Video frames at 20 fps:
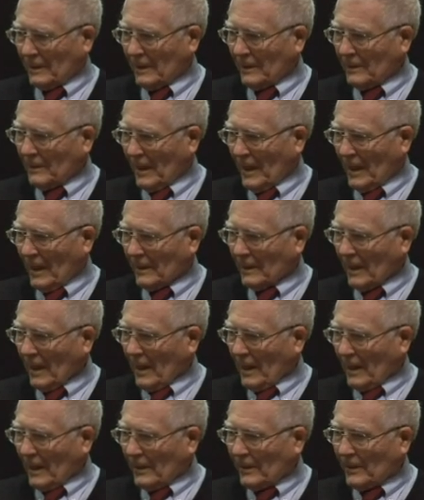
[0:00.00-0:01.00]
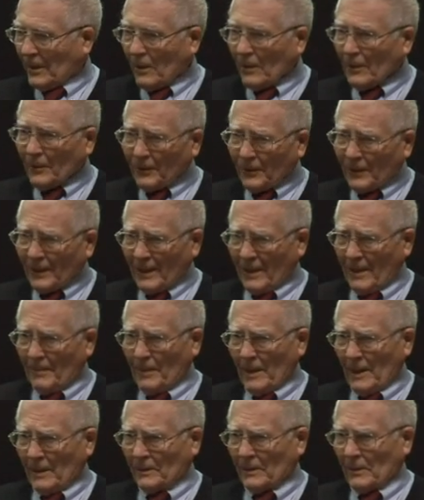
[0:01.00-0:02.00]
did that. The odd thing
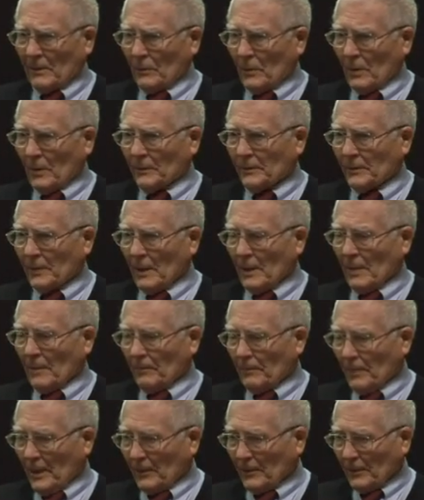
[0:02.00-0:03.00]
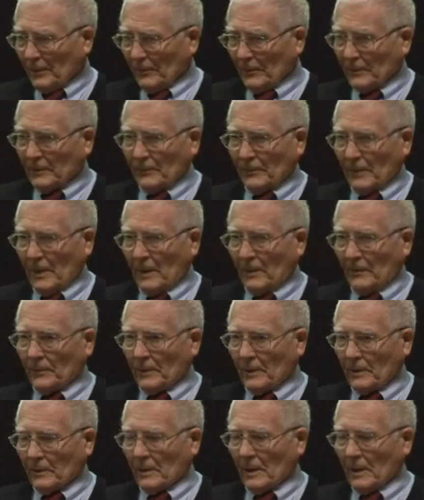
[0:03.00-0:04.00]
about it was both of us
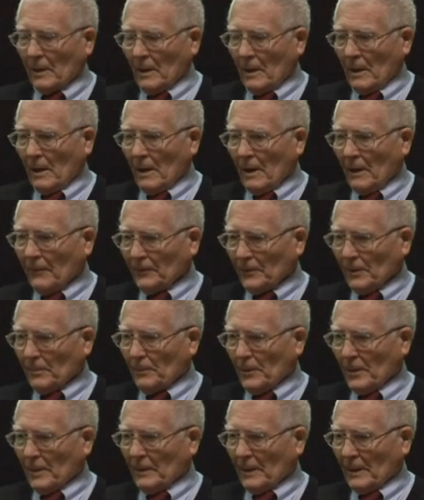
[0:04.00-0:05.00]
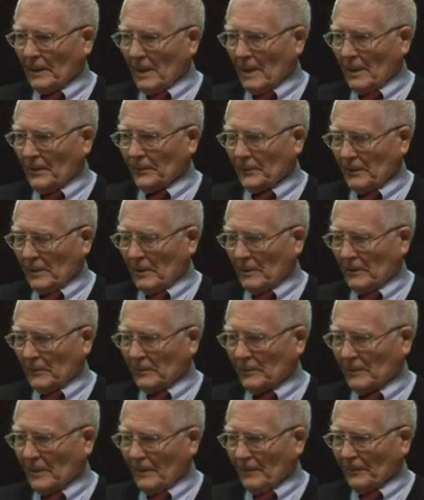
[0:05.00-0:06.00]
found that after burning
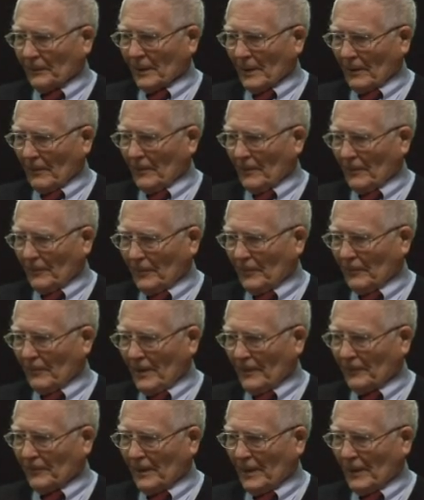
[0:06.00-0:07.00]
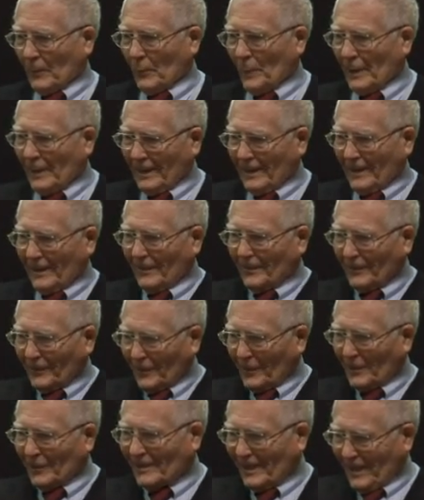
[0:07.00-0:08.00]
ourselves for roughly a week
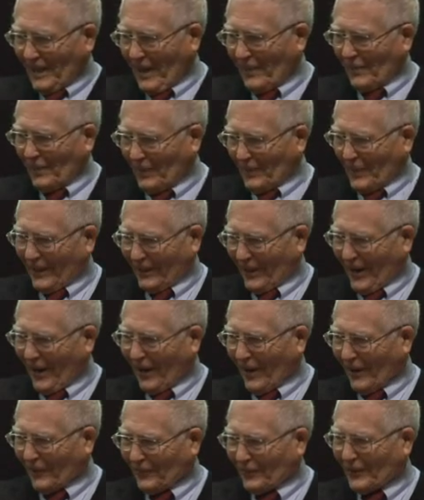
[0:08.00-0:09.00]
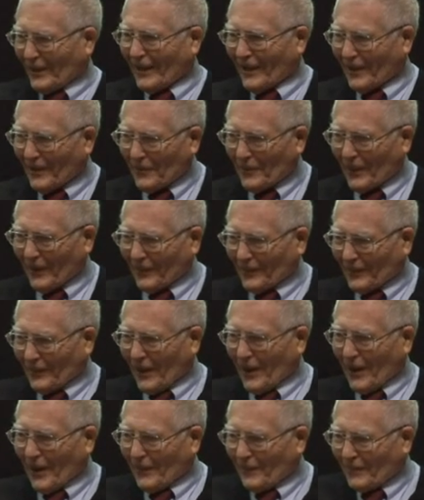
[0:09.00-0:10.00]
and using up about half one's
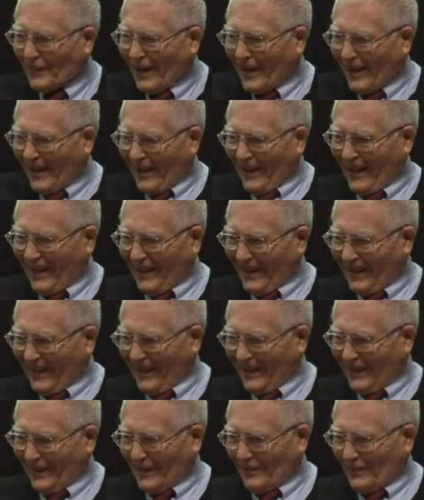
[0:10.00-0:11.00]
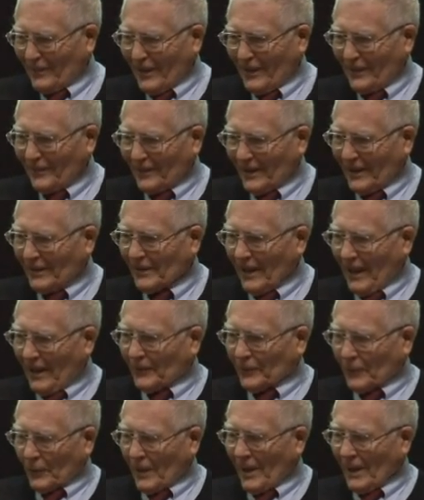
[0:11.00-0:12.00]
arm in the process,
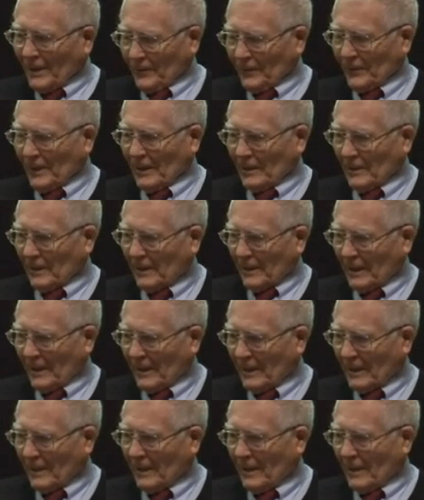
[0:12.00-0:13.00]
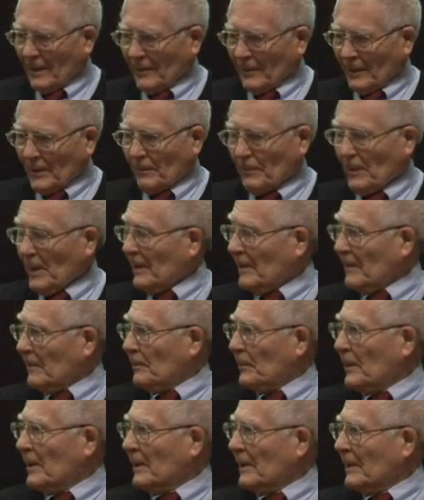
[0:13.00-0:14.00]
quite suddenly the pain
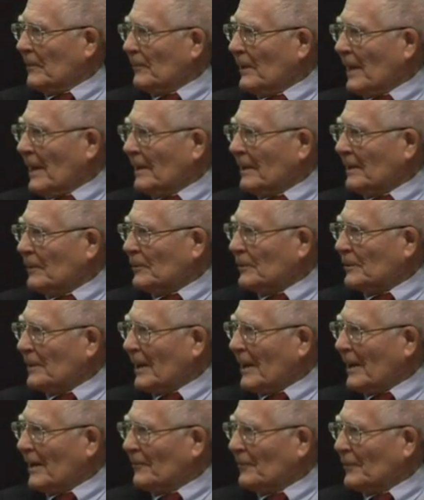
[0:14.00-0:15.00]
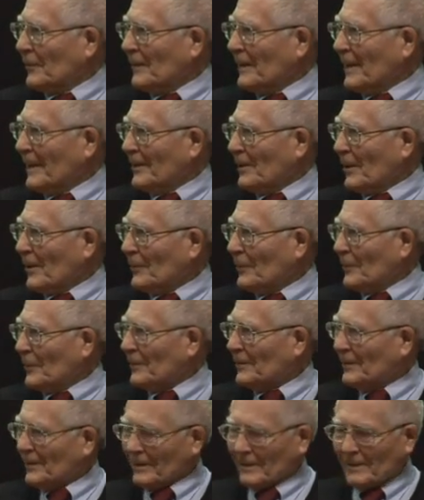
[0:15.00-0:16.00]
of burning vanished. And from then
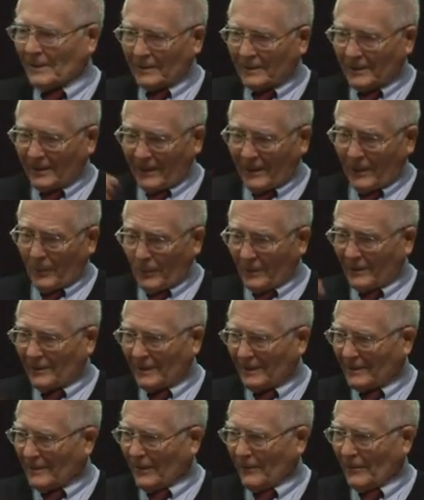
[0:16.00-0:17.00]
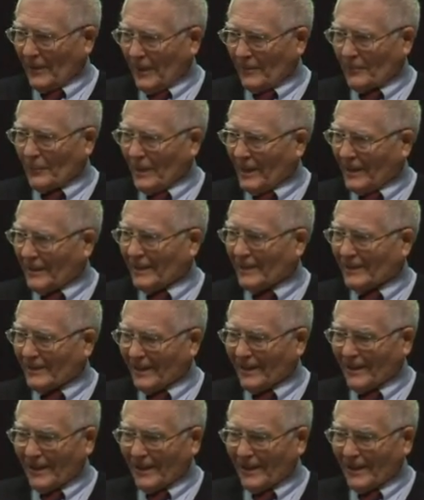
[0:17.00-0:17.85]
onwards, it was as if our brain had